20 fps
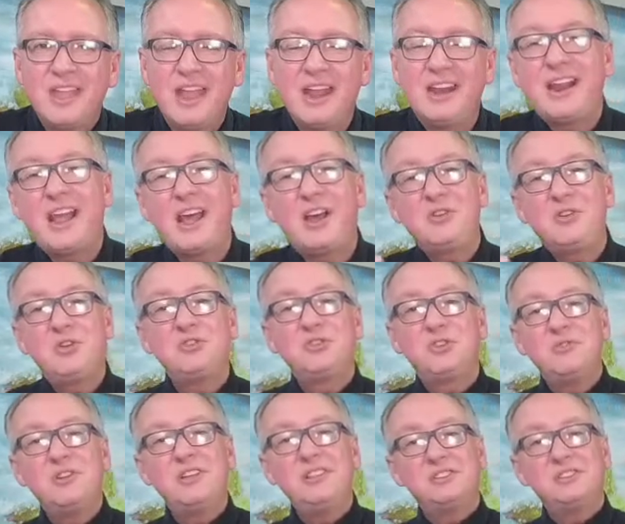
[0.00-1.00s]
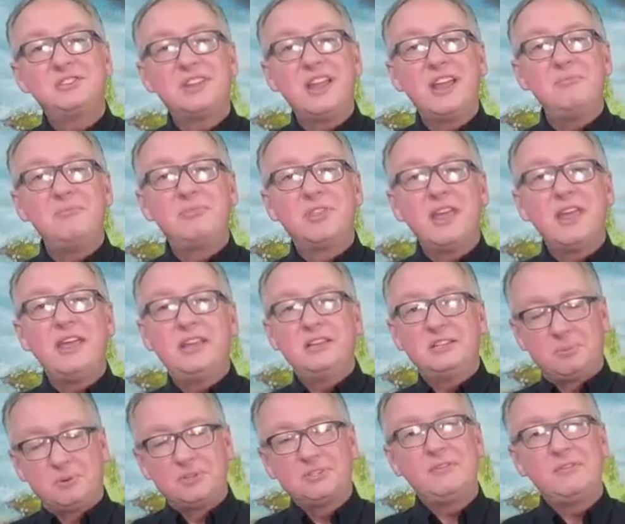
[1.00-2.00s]
And now you're doing the same thing,
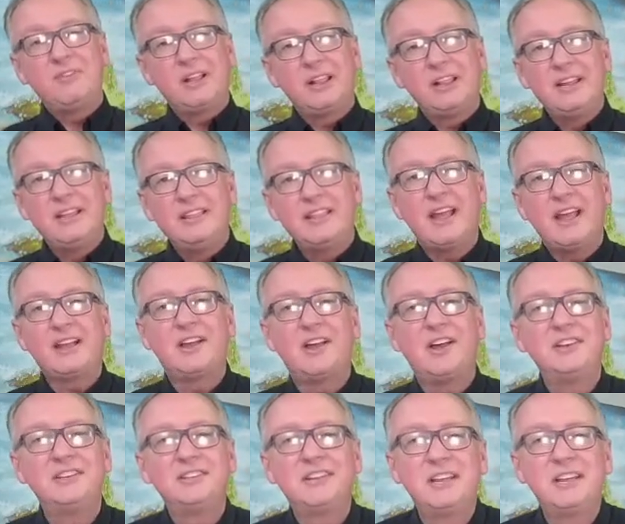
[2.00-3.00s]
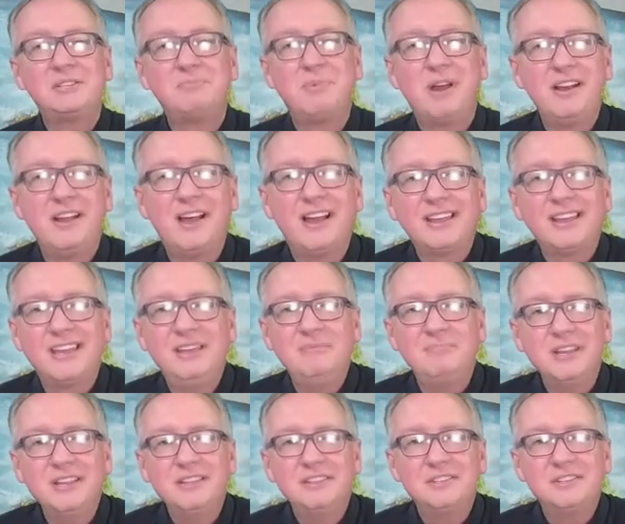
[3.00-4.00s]
specifically in that context, by not
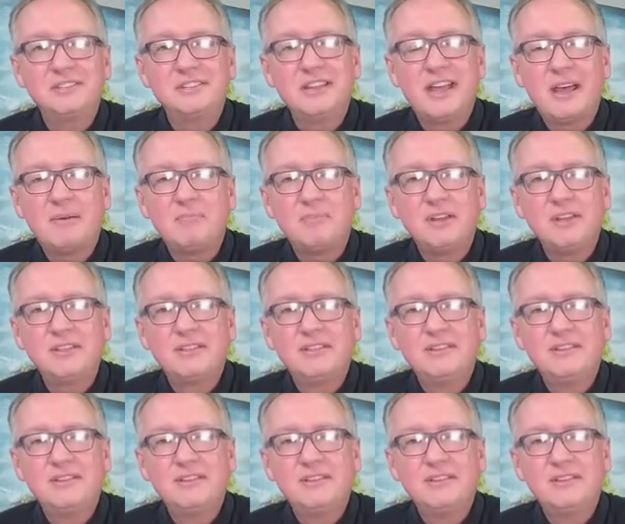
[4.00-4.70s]
keeping the Sabbath.